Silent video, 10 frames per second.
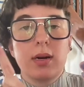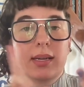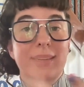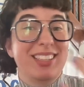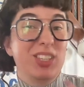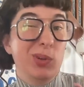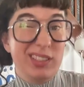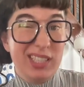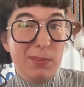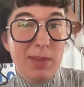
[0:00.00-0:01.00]
connecting with a
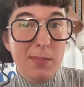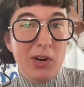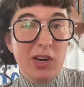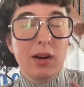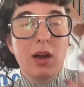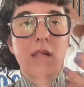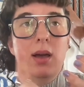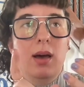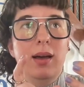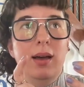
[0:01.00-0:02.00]
team member,
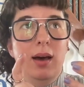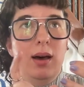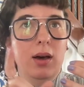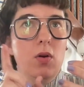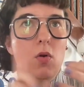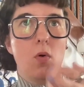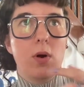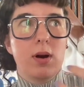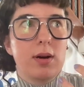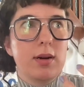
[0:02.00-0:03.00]

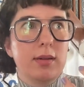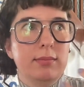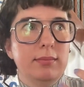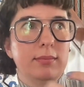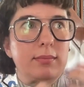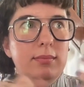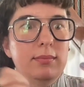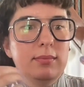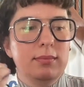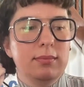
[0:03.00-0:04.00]
or
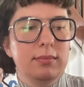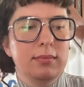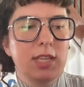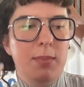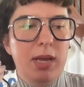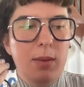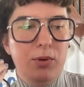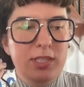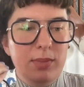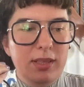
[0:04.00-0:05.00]
coming up
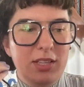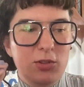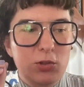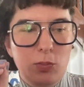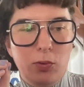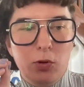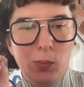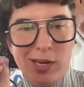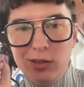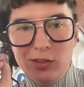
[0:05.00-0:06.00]
with something that's super
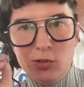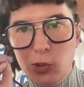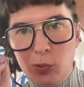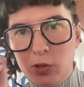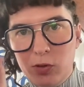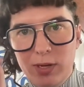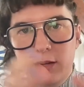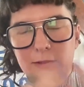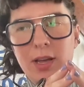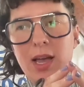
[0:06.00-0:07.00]
weird and super
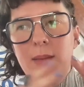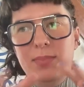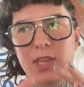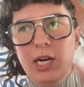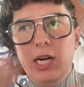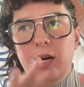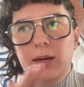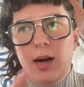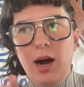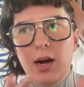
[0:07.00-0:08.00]
creative.
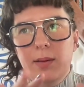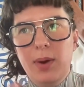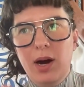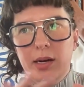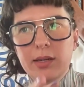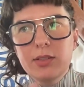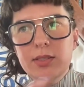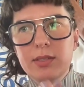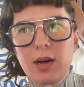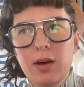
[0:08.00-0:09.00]
There are
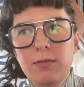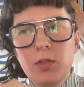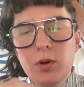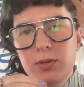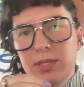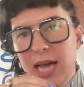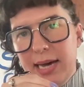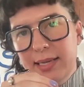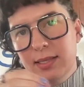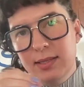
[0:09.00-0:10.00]
parts of those
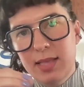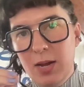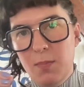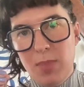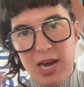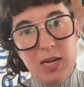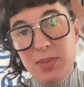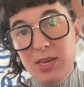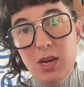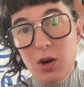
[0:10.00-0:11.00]
tasks that it
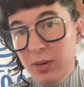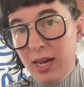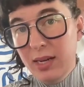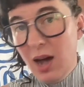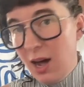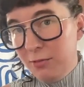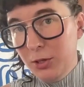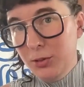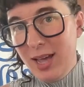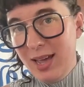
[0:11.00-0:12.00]
might be okay to
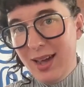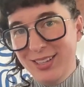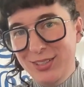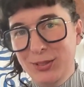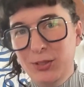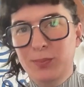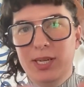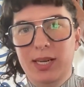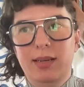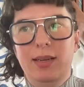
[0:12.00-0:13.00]
offload AI to,
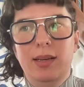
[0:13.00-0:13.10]
but